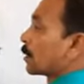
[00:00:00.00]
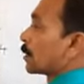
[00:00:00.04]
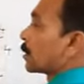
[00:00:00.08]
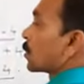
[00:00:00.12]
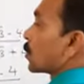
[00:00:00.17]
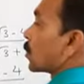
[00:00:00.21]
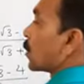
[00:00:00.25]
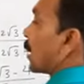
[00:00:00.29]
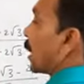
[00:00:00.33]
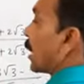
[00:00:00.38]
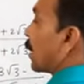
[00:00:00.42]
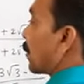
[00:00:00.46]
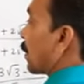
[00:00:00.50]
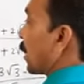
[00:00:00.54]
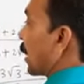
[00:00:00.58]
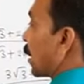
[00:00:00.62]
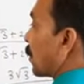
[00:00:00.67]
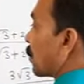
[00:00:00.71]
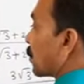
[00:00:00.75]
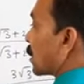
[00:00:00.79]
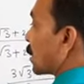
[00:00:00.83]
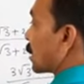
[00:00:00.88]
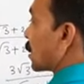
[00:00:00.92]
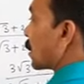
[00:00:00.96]
So that
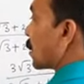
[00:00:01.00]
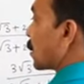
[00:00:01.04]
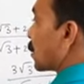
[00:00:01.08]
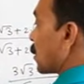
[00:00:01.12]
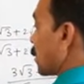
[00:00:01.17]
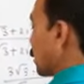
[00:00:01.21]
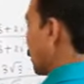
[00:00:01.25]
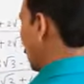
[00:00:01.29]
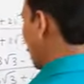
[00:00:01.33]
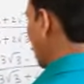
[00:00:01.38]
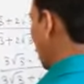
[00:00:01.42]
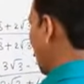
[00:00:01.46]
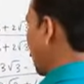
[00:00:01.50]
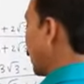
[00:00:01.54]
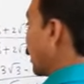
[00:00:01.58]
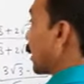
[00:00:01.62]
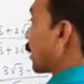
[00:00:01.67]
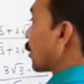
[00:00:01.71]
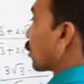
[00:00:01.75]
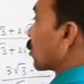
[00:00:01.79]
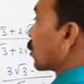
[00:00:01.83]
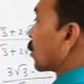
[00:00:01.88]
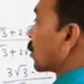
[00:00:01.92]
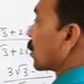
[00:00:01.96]
becomes 3
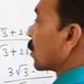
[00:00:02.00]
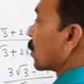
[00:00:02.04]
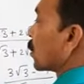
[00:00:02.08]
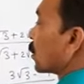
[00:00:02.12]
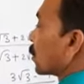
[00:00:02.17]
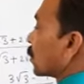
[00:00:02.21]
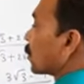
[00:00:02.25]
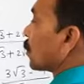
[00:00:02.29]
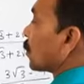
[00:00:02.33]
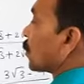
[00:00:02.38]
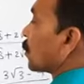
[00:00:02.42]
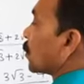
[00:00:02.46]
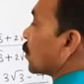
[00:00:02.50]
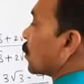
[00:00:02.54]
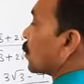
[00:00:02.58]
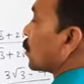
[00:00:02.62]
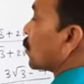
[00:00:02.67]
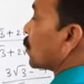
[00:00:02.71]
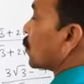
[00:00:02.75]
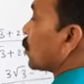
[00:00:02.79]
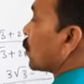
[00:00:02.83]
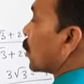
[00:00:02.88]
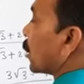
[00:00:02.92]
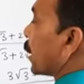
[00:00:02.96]
root
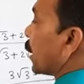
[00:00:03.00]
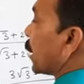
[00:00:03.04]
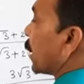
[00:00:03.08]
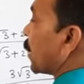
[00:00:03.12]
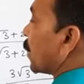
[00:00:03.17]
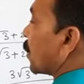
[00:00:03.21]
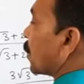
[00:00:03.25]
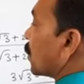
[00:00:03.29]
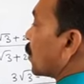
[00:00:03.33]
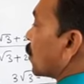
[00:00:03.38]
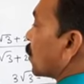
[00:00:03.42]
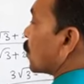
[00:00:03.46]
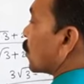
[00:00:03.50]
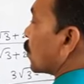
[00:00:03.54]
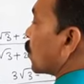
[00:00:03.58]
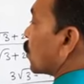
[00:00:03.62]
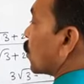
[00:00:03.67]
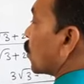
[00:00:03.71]
3